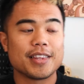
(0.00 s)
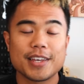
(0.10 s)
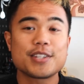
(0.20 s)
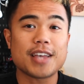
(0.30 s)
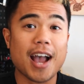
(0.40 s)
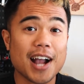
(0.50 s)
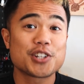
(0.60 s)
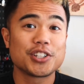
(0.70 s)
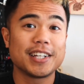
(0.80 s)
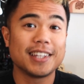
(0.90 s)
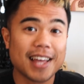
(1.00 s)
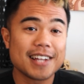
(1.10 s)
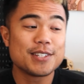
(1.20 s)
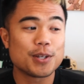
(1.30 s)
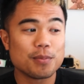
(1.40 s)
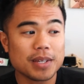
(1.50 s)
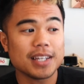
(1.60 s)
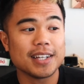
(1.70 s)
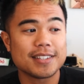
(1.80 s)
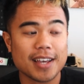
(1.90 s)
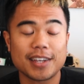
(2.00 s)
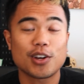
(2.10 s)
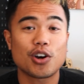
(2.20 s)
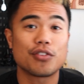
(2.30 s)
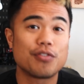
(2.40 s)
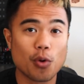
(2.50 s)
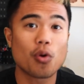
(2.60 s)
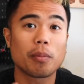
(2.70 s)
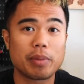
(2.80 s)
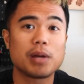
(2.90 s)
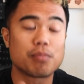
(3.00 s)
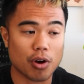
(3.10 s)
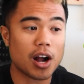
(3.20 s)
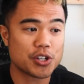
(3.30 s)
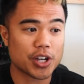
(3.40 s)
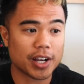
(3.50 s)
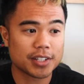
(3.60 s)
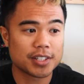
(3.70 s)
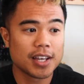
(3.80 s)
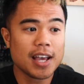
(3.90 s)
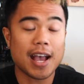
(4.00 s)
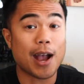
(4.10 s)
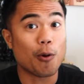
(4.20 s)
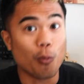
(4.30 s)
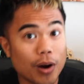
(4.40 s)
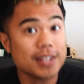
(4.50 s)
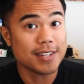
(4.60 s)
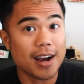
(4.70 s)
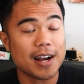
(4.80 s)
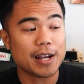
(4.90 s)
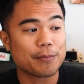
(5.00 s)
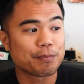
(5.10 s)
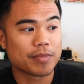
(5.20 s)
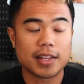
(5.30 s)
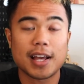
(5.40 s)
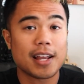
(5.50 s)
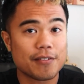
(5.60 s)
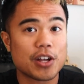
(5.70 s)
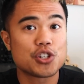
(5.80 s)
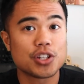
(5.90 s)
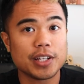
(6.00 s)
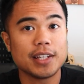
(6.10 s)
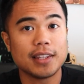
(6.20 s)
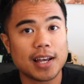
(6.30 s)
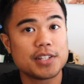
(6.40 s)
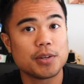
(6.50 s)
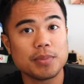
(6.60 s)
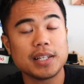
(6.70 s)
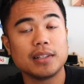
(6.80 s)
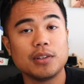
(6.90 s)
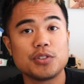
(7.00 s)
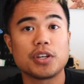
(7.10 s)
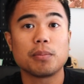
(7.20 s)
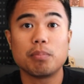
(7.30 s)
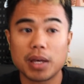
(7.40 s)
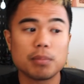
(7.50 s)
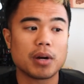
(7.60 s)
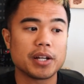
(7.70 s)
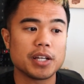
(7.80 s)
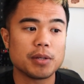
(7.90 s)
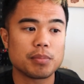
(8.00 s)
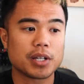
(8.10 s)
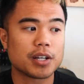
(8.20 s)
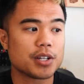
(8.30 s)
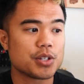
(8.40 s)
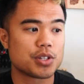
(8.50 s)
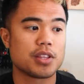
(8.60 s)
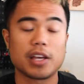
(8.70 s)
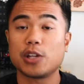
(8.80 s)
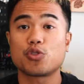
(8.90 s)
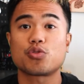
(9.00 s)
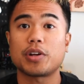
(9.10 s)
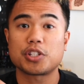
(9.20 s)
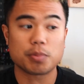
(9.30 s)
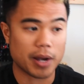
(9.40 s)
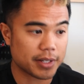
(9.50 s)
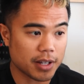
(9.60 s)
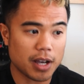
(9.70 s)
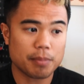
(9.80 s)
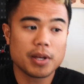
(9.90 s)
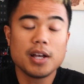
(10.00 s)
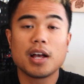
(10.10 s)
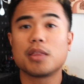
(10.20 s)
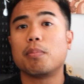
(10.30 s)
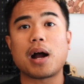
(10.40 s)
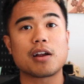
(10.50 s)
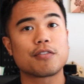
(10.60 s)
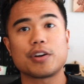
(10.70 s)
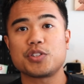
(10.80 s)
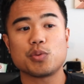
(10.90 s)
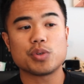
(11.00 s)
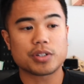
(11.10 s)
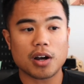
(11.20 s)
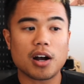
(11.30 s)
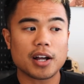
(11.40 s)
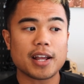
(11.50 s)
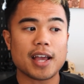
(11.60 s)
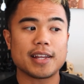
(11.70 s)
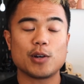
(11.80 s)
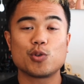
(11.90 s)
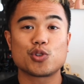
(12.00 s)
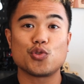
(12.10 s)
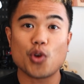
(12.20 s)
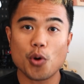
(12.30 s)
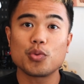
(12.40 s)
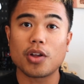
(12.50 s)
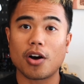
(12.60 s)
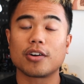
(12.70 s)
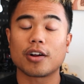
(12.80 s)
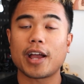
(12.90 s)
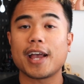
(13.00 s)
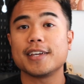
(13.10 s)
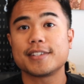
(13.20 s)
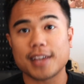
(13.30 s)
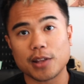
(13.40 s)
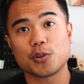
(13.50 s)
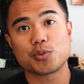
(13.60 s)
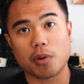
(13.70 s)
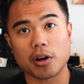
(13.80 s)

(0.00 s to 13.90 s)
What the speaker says: This actually led to me taking on 4 big projects at one time, and that eventually led to me losing big money because the interest rates spiked up, the buyer frenzy was gone, and it was no longer a seller's